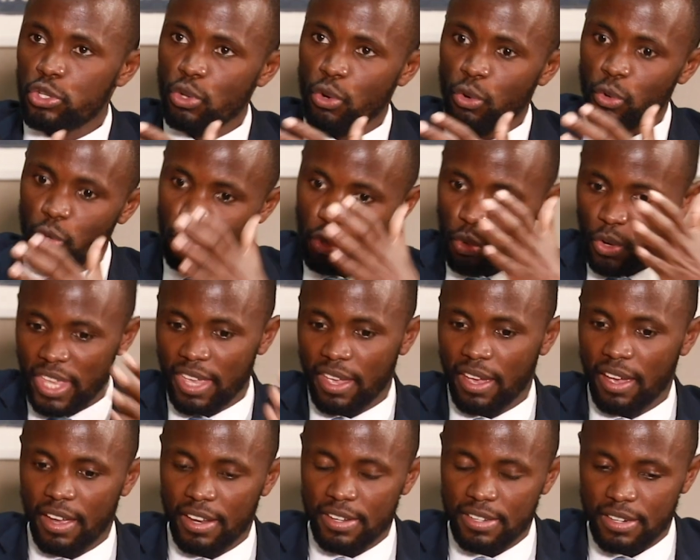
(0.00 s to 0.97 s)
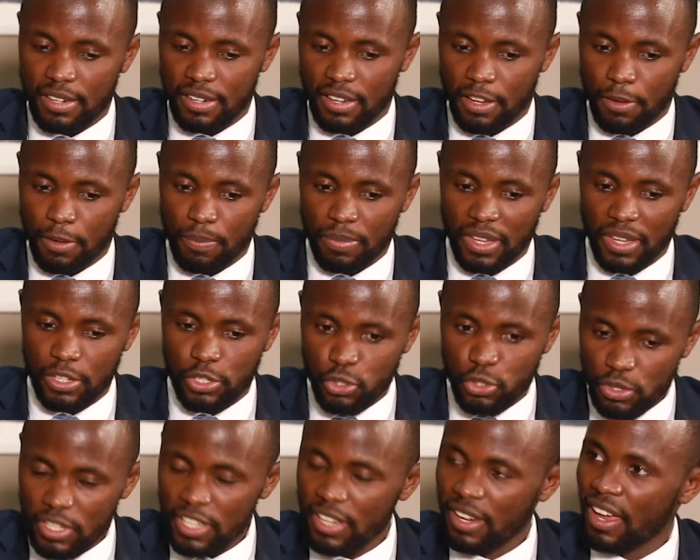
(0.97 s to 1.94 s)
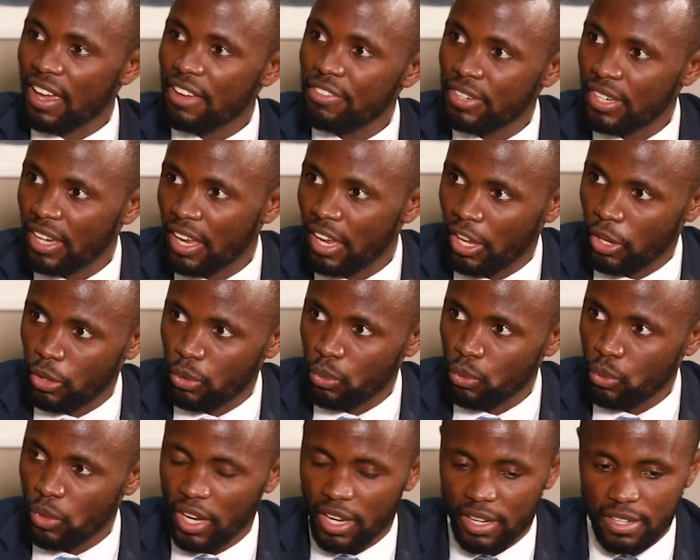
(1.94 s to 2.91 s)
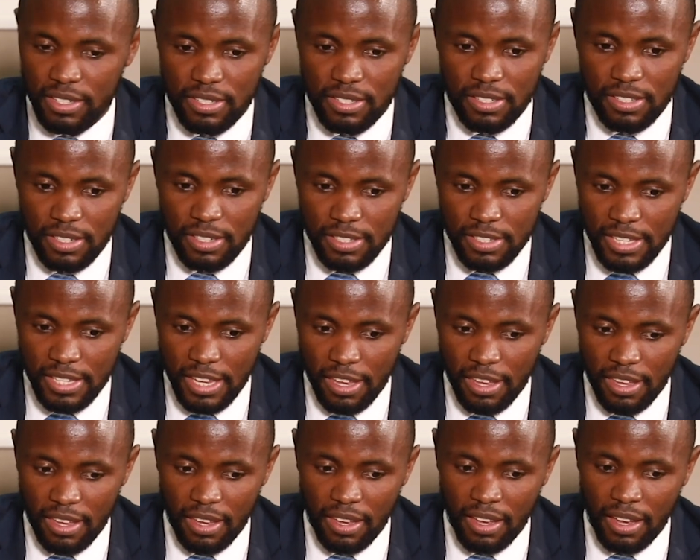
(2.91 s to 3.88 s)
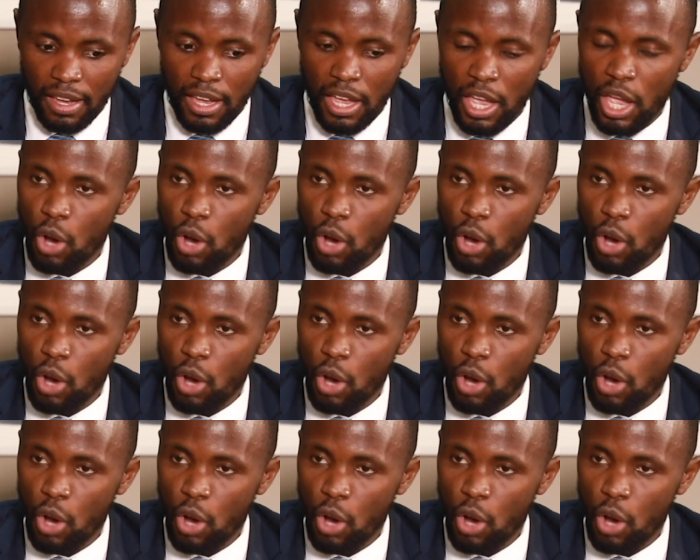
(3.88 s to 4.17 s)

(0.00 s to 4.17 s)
So looking at a student life in KU and saying,